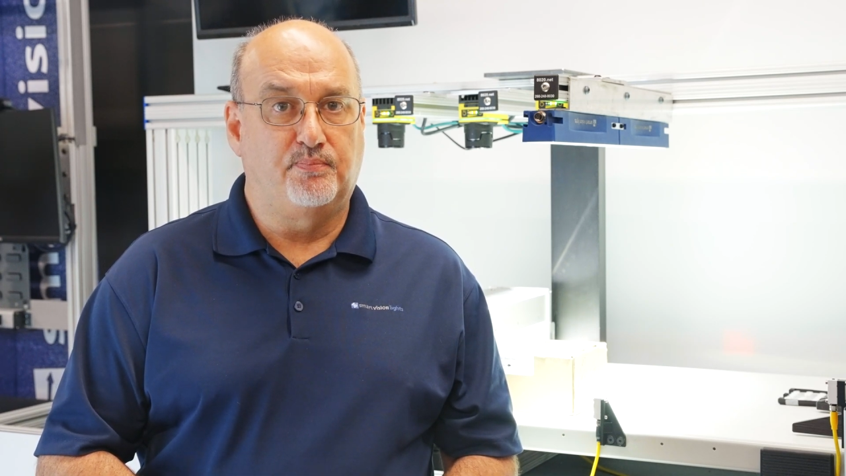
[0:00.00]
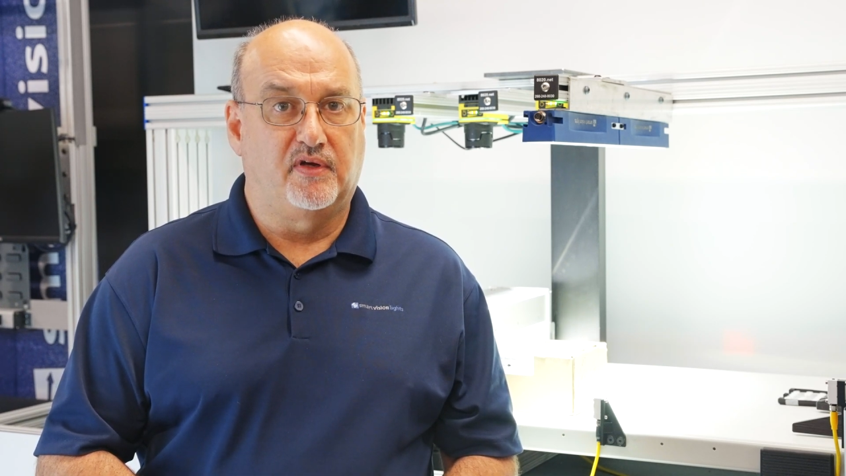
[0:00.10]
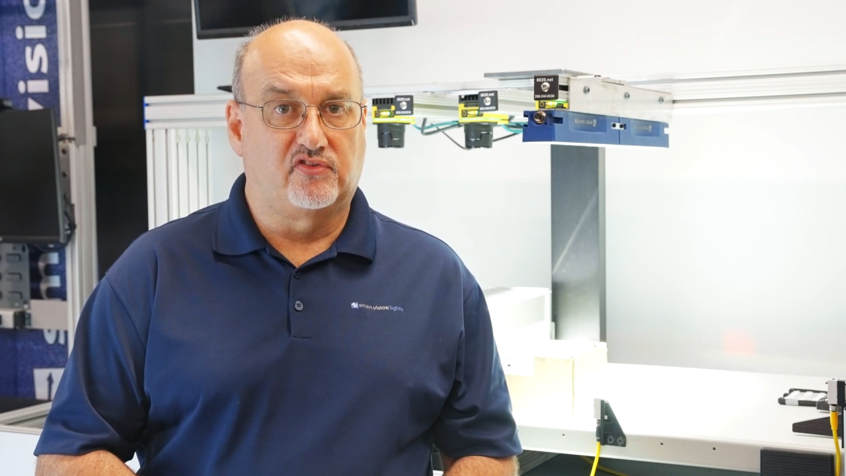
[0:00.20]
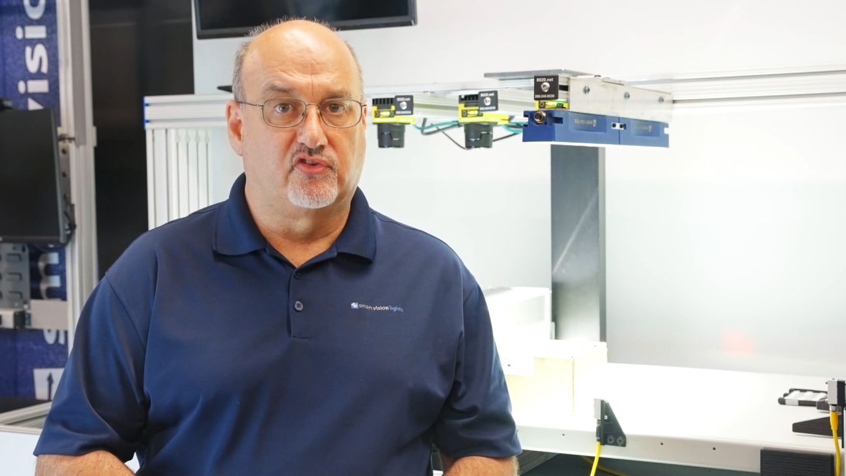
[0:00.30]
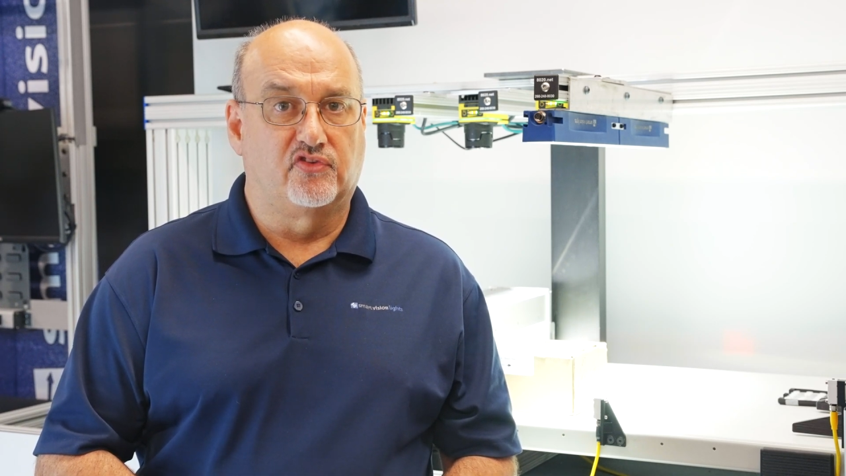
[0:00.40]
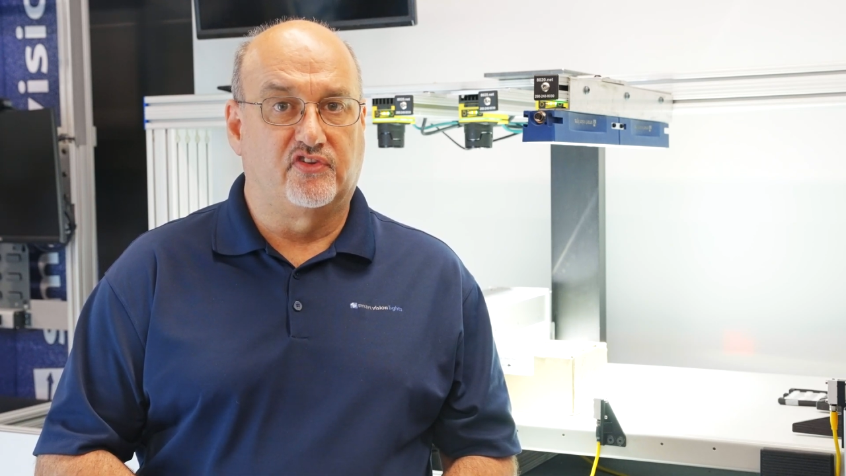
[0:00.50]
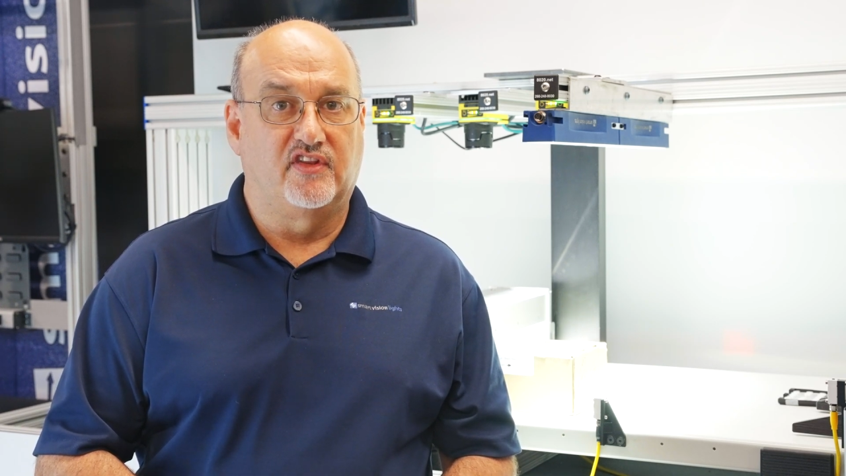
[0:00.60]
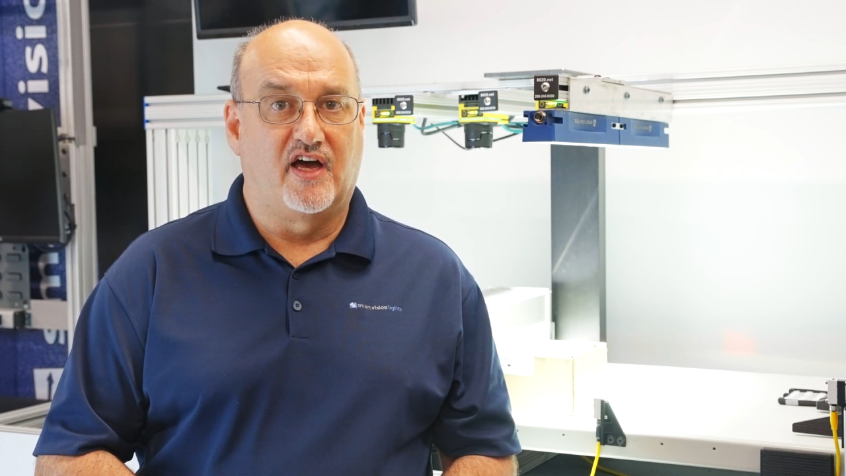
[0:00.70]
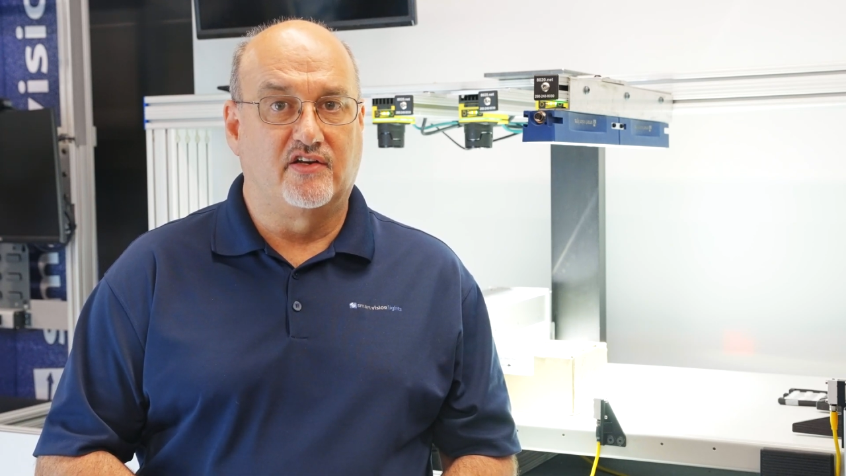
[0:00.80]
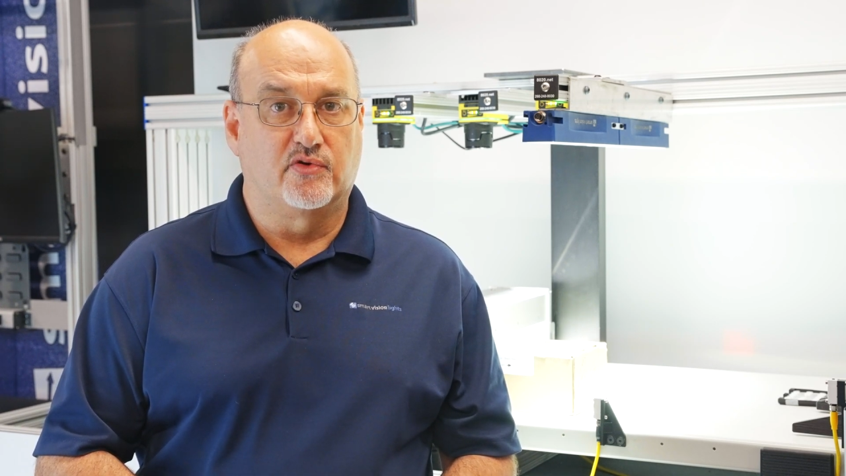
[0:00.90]
pixels in
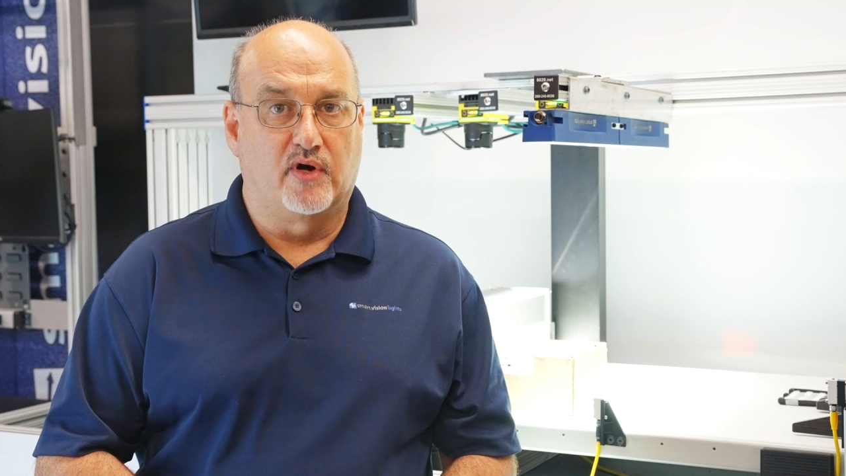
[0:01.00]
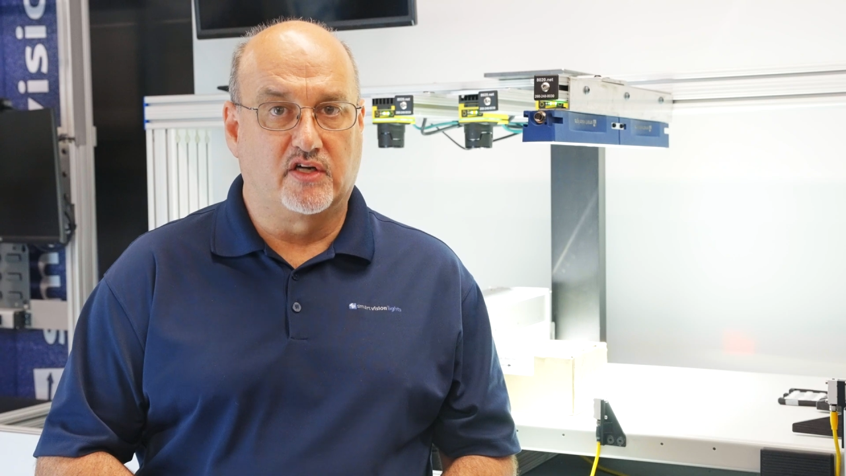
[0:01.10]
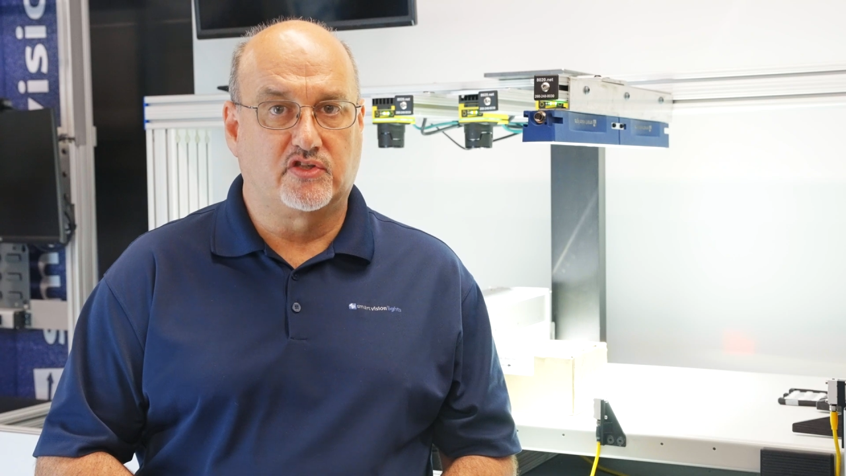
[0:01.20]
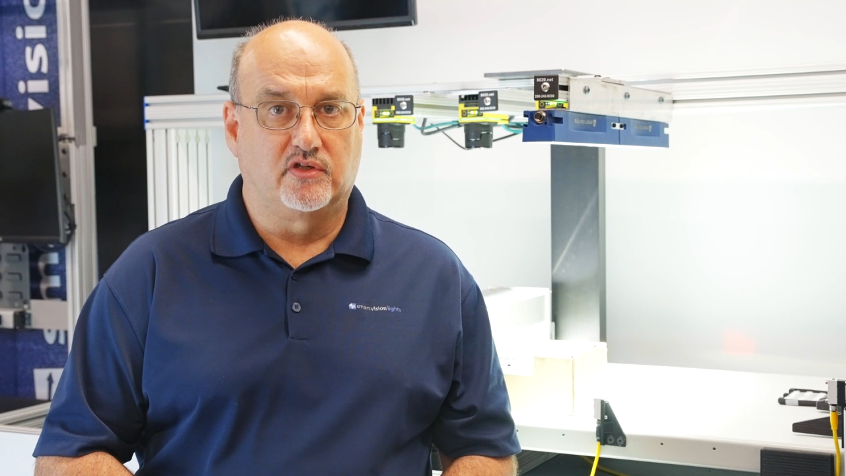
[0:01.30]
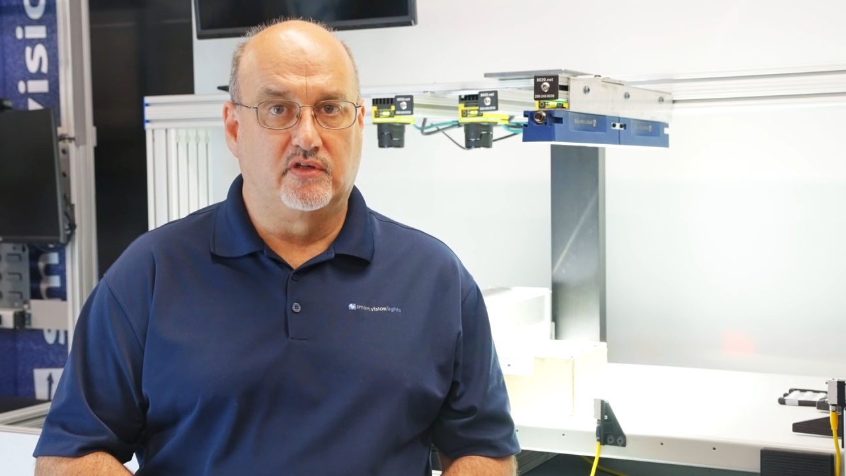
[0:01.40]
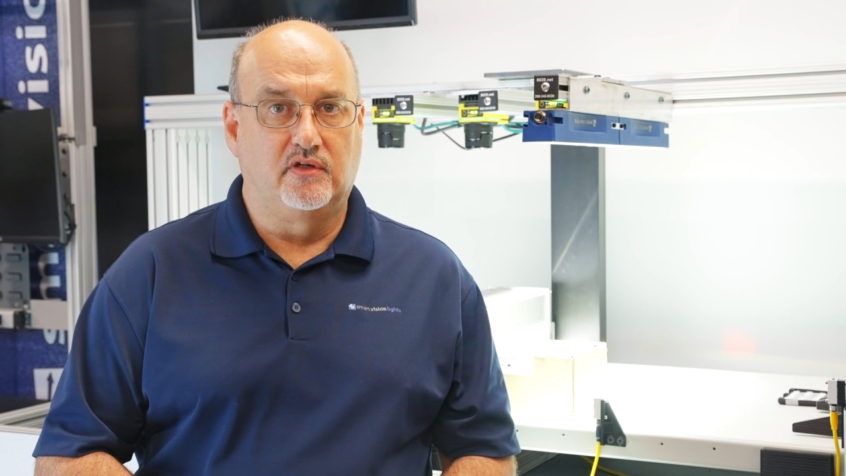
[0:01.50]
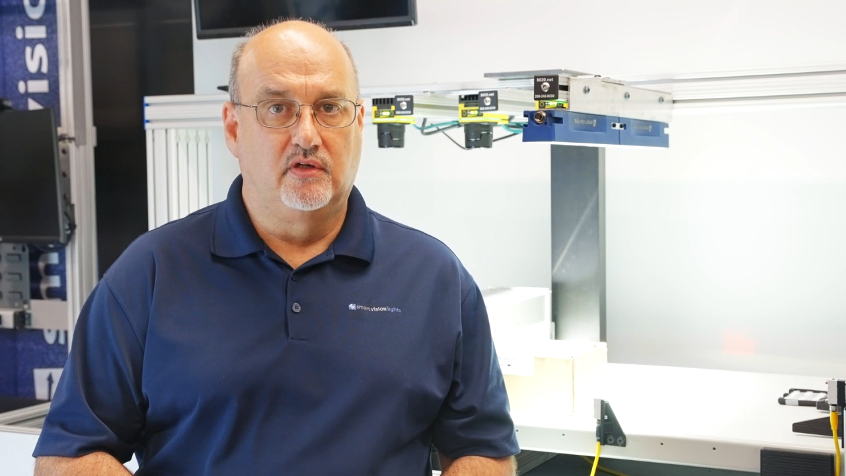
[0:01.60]
that direction,